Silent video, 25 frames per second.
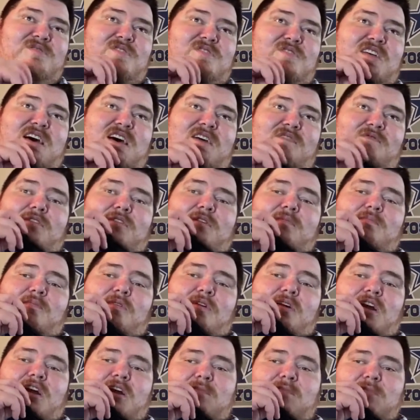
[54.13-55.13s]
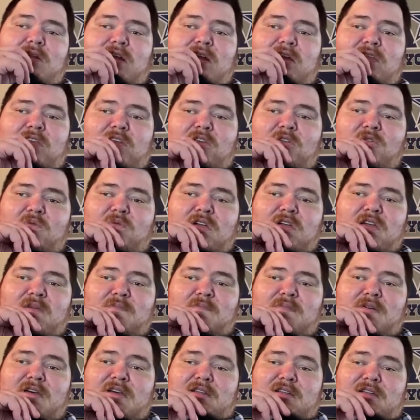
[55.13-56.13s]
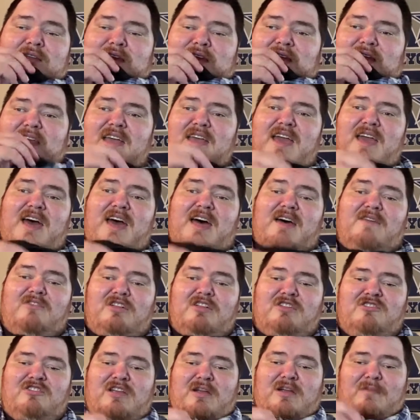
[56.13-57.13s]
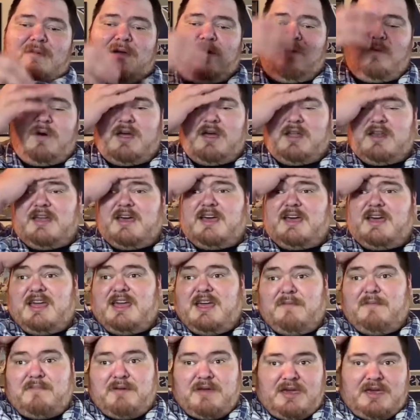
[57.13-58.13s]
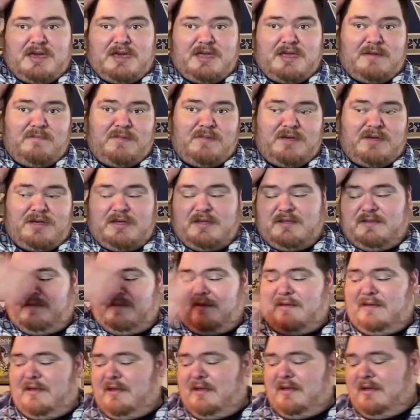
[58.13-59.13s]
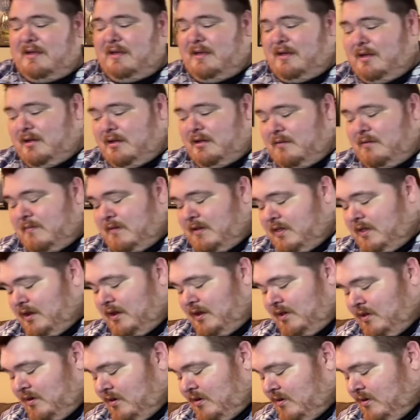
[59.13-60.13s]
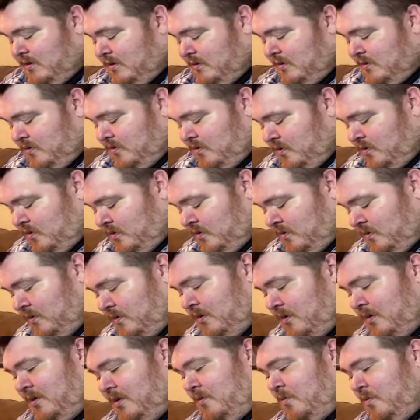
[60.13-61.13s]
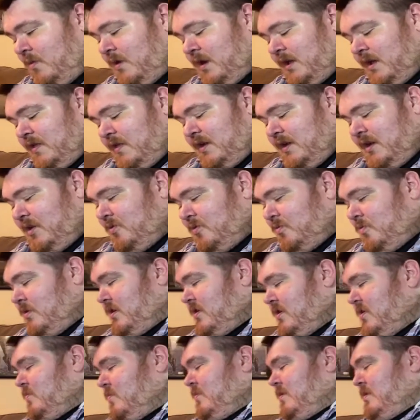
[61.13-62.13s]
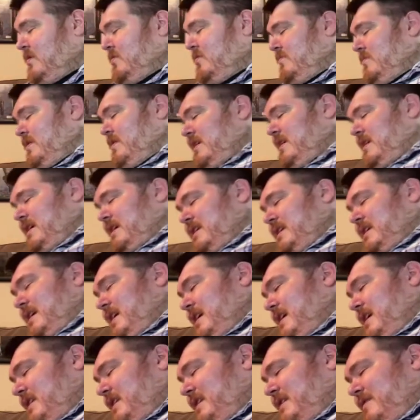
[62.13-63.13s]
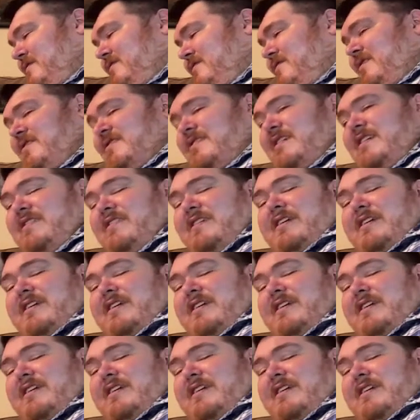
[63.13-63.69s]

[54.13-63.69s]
have one more coming in this week, but I'll have to check my WhatNot app again. But I think there's one of these ones was one I had gotten just because